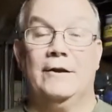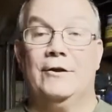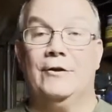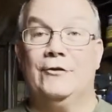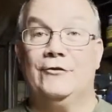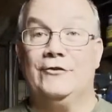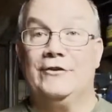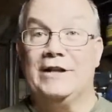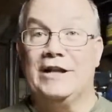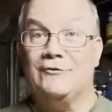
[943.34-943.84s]

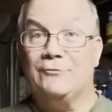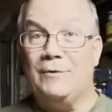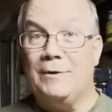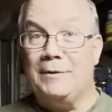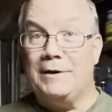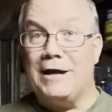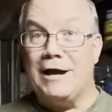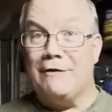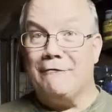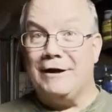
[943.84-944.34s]
So that's where
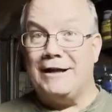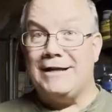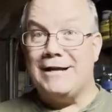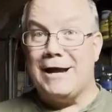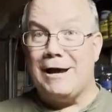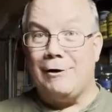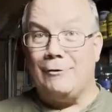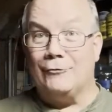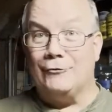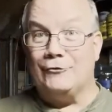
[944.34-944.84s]
we are right
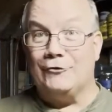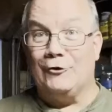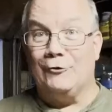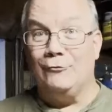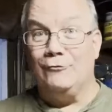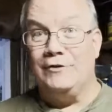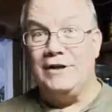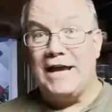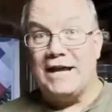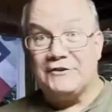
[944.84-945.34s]
now. So
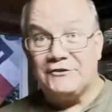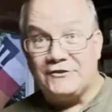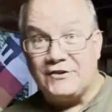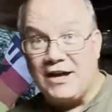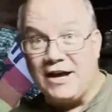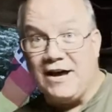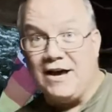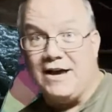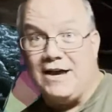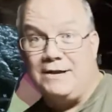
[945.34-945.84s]
next
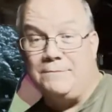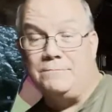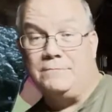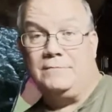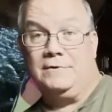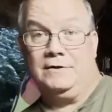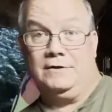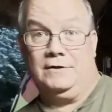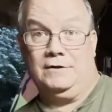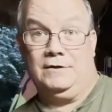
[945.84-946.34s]

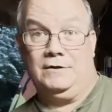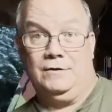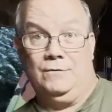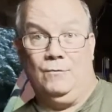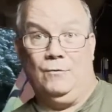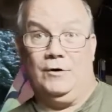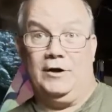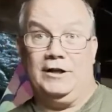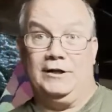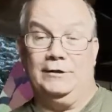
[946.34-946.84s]
time,
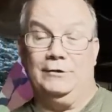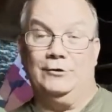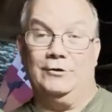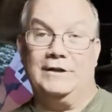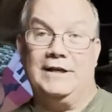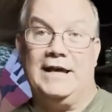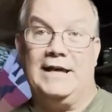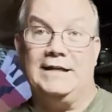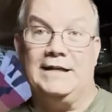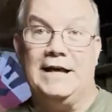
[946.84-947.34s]
we're going to
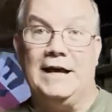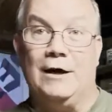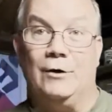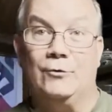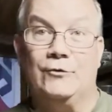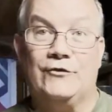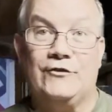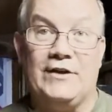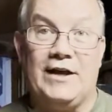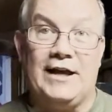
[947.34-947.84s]
look at
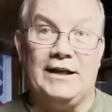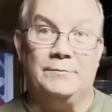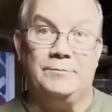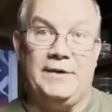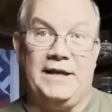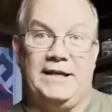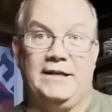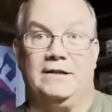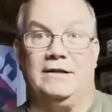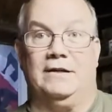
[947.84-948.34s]
outside
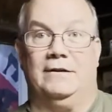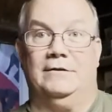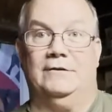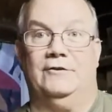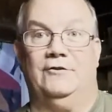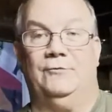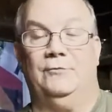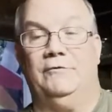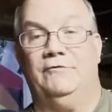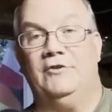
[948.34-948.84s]
paint
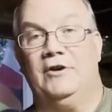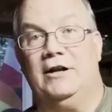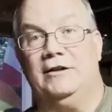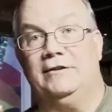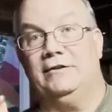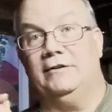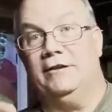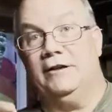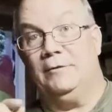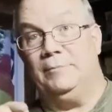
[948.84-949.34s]
colors. We've talked
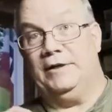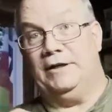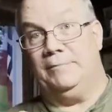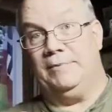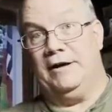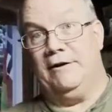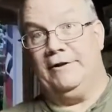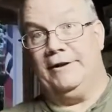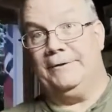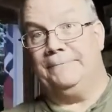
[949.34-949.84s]
a little bit
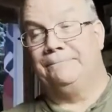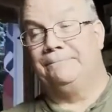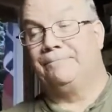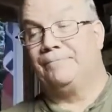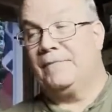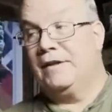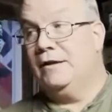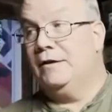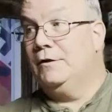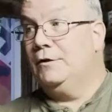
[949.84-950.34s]
about it.
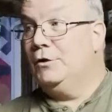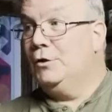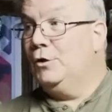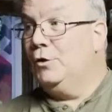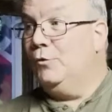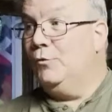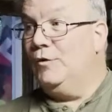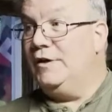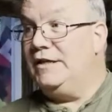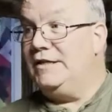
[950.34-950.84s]

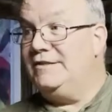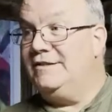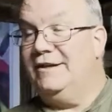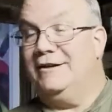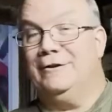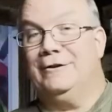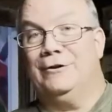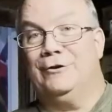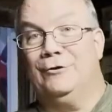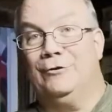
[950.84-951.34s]
We did
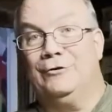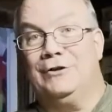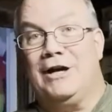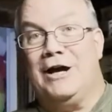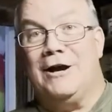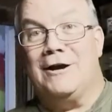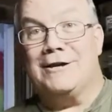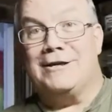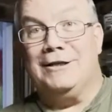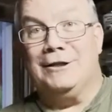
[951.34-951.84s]
a little
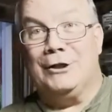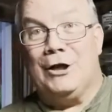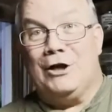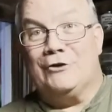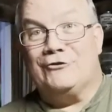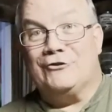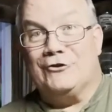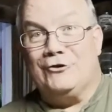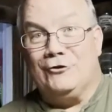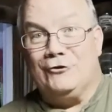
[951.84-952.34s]

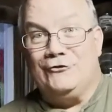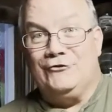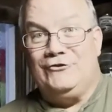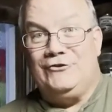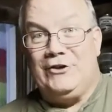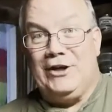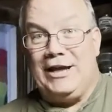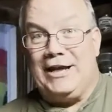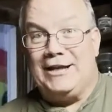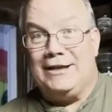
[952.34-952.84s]
archaeological
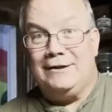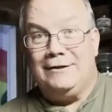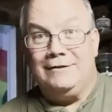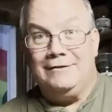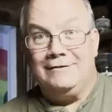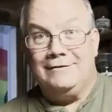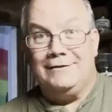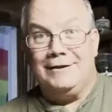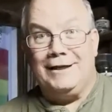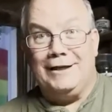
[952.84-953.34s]
dig
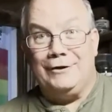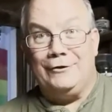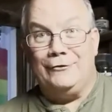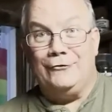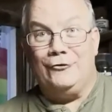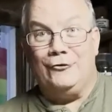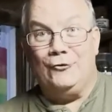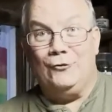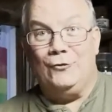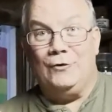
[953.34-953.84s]

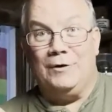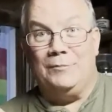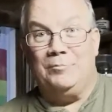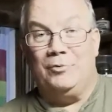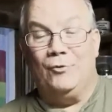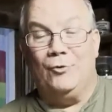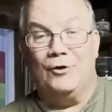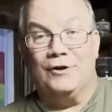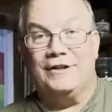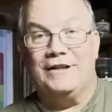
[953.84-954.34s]
into a
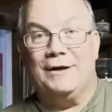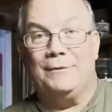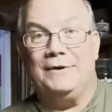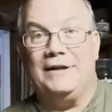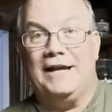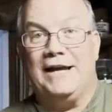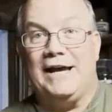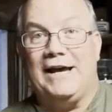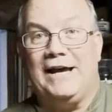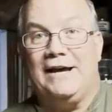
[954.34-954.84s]
board that we
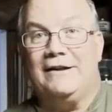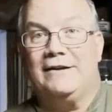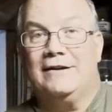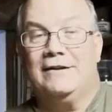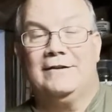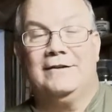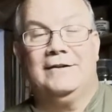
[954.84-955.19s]
had,